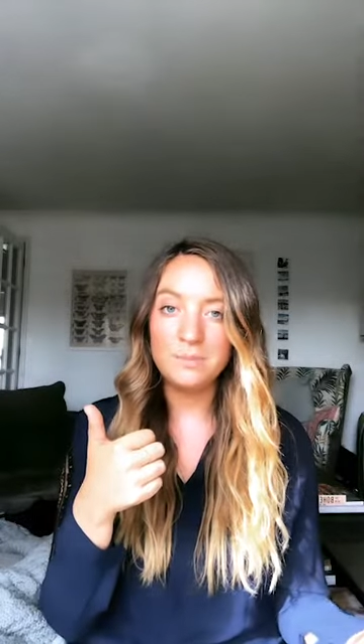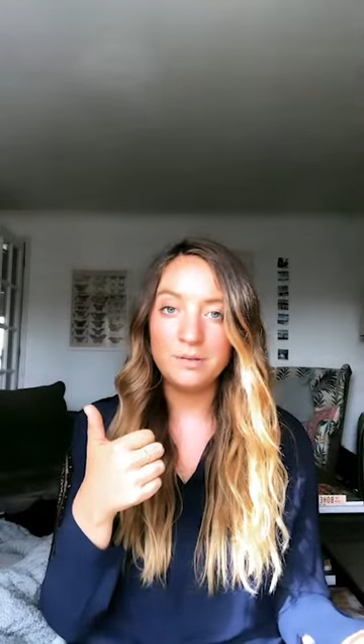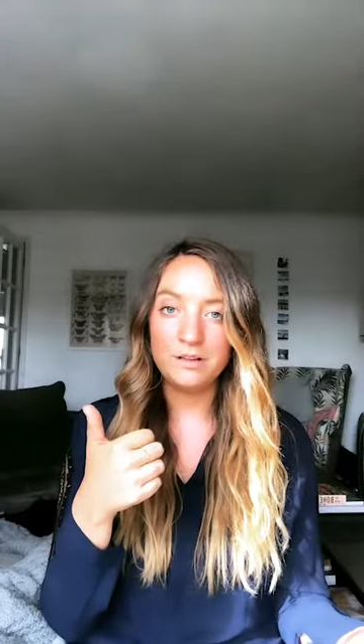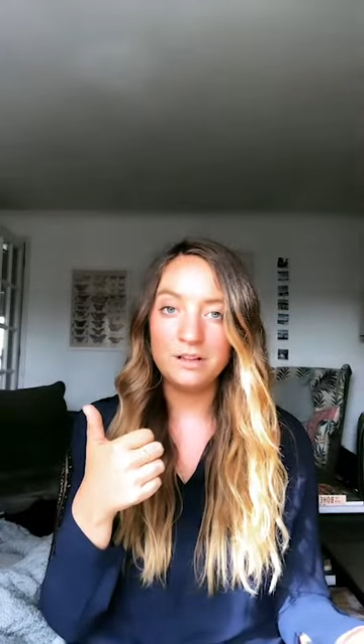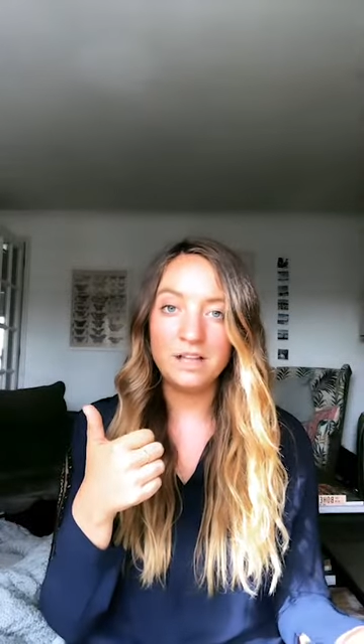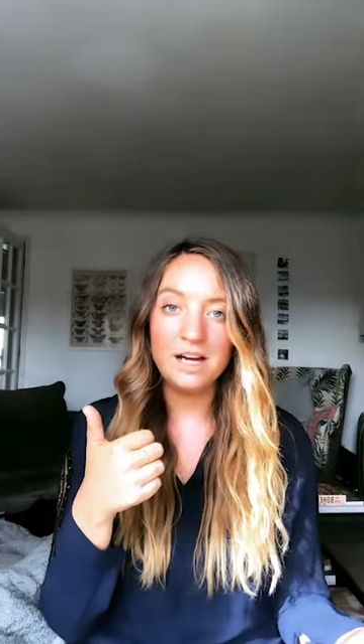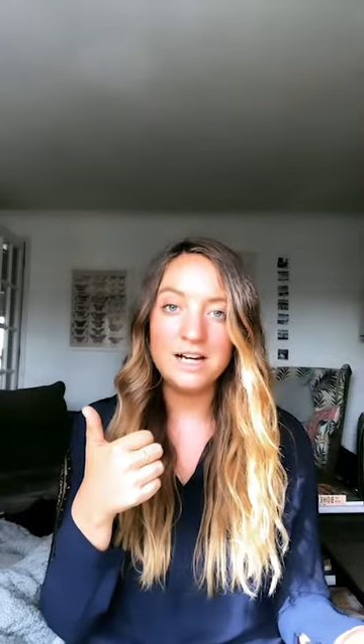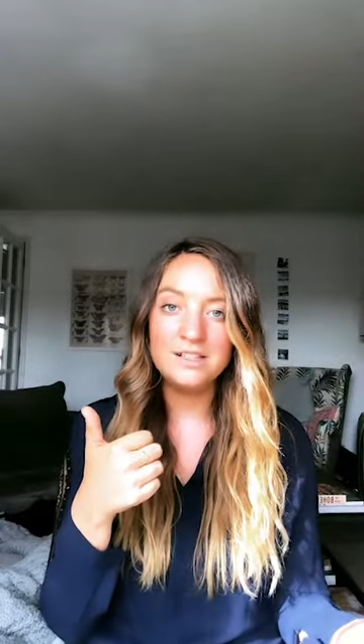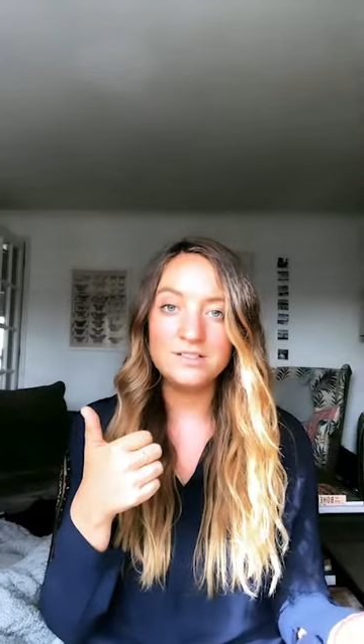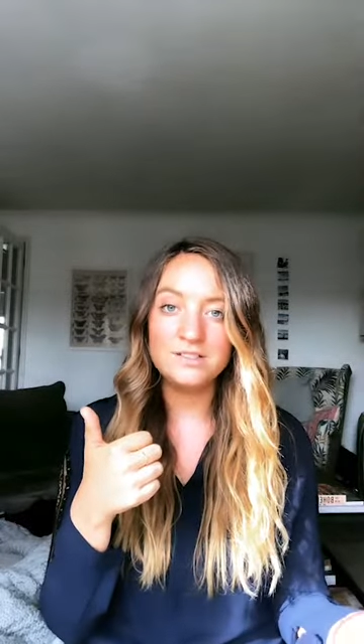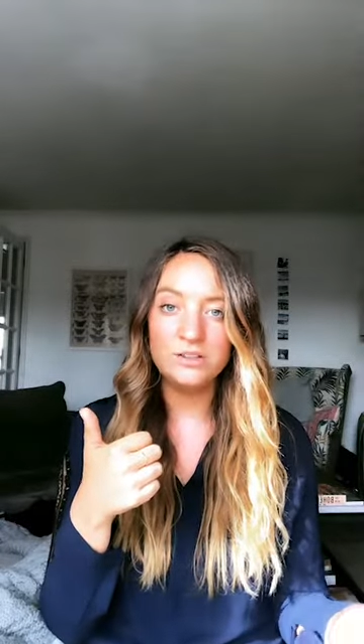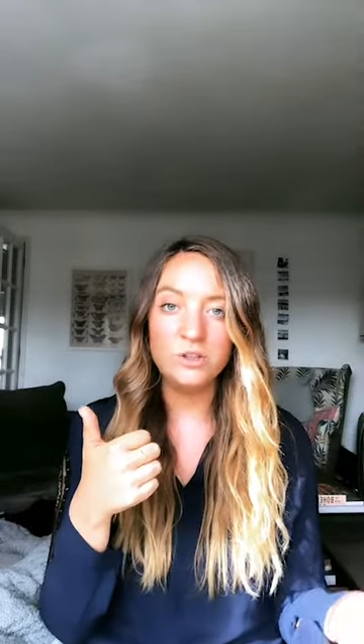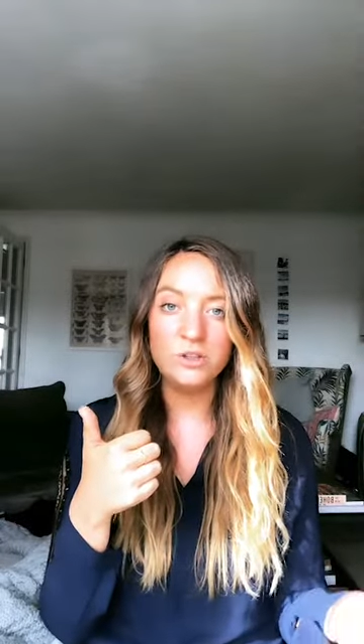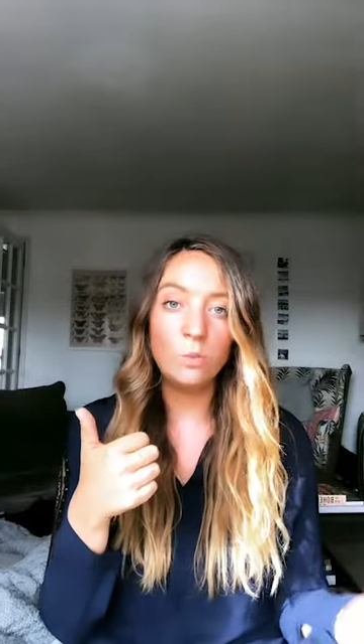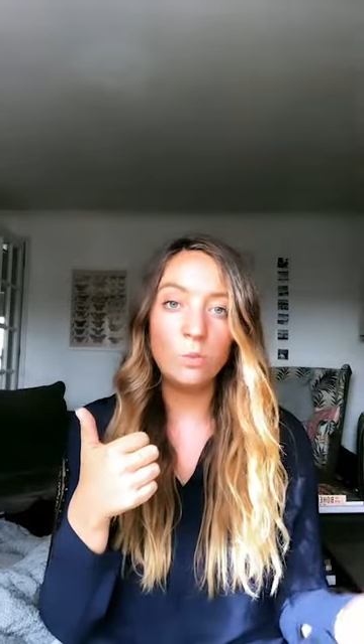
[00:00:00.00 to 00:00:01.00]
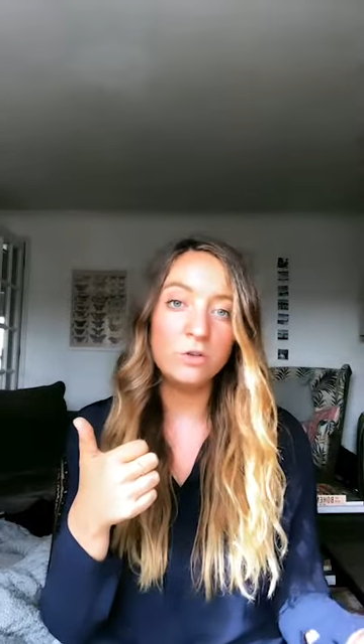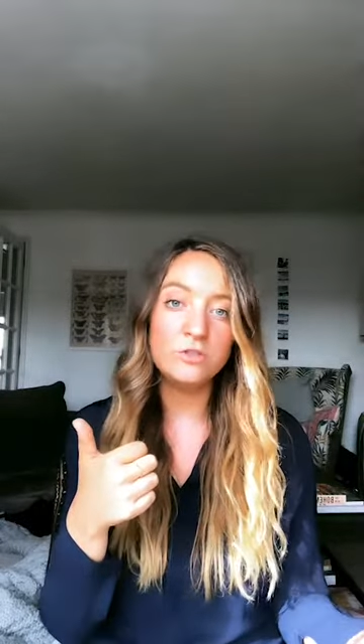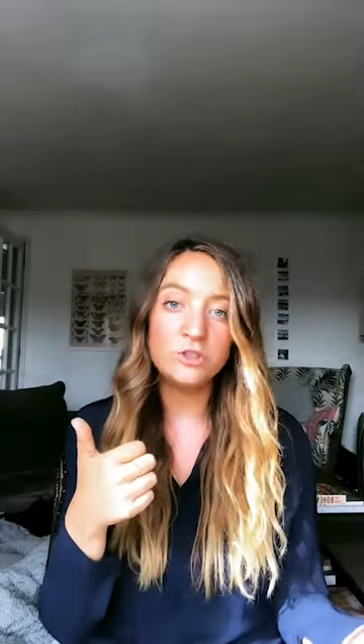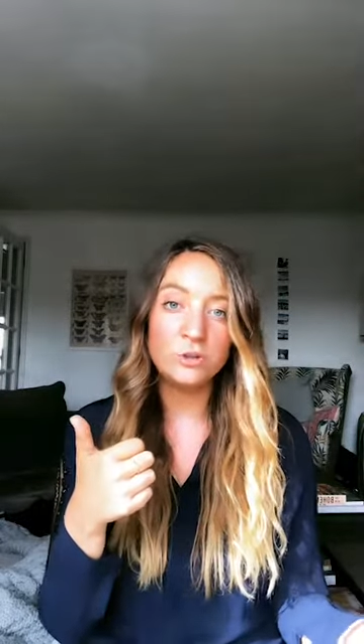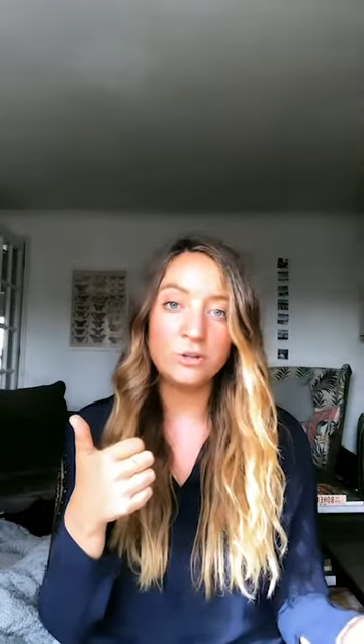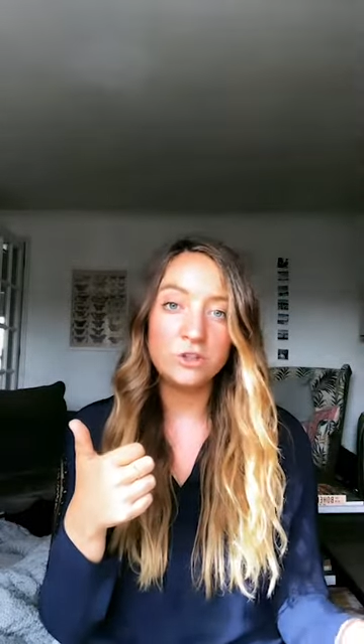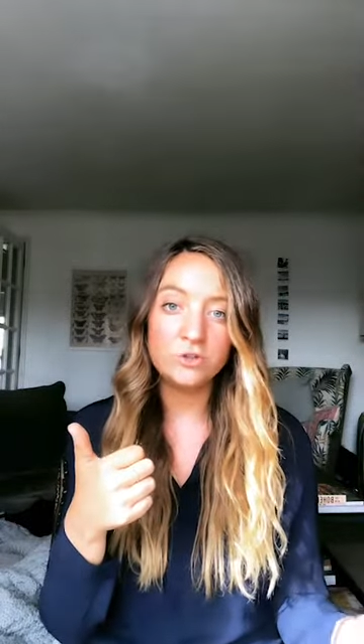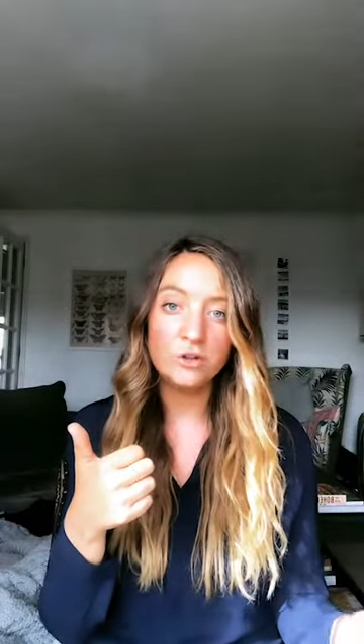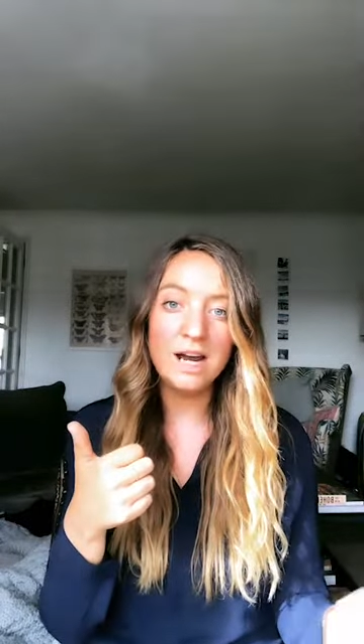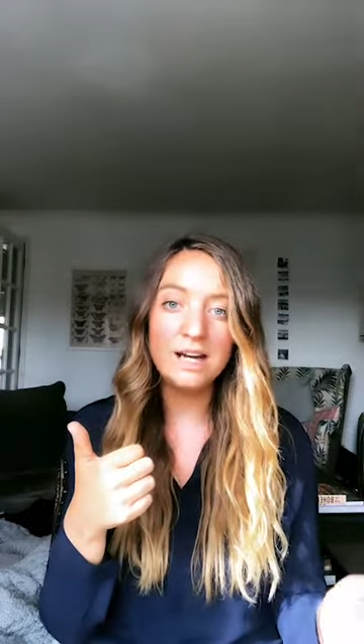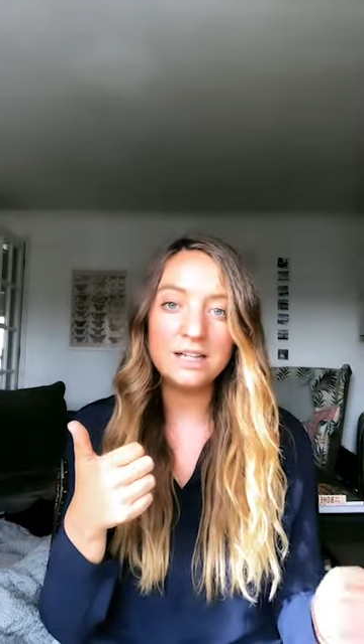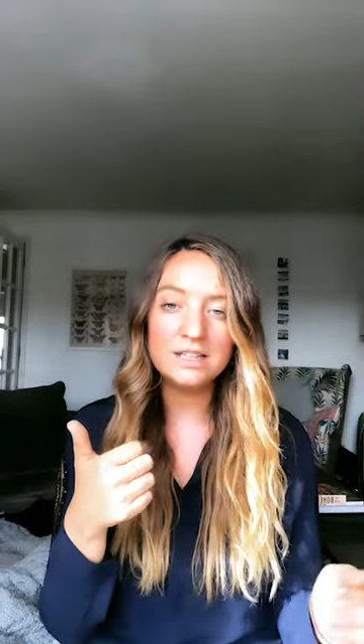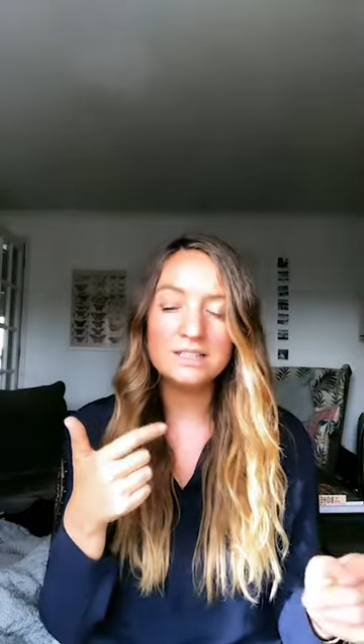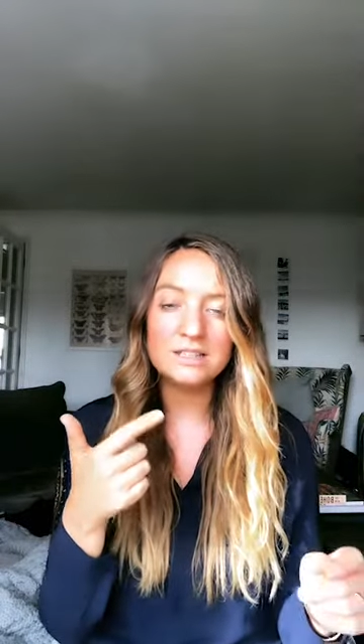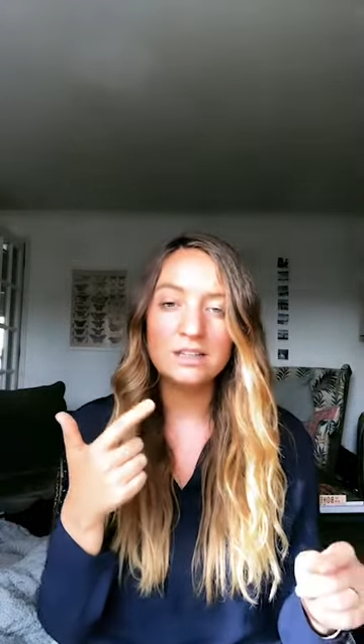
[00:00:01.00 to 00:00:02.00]
of clients that you want to
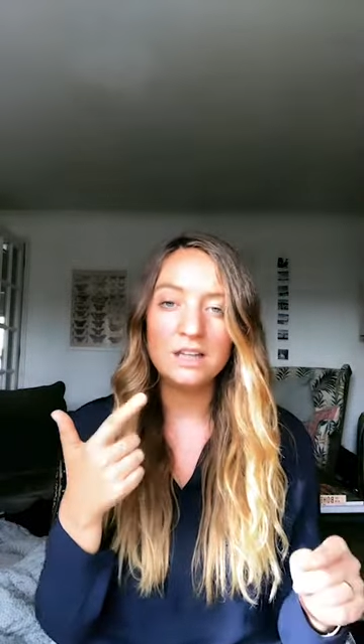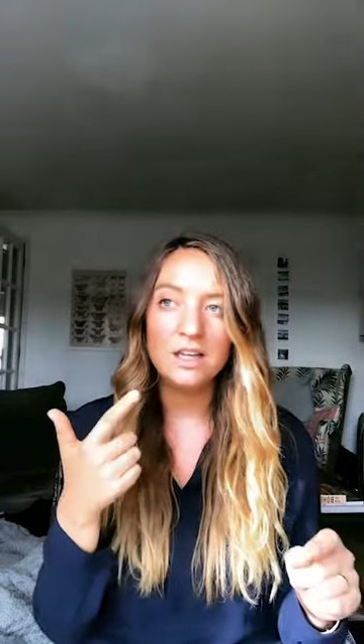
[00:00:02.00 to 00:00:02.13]
attract.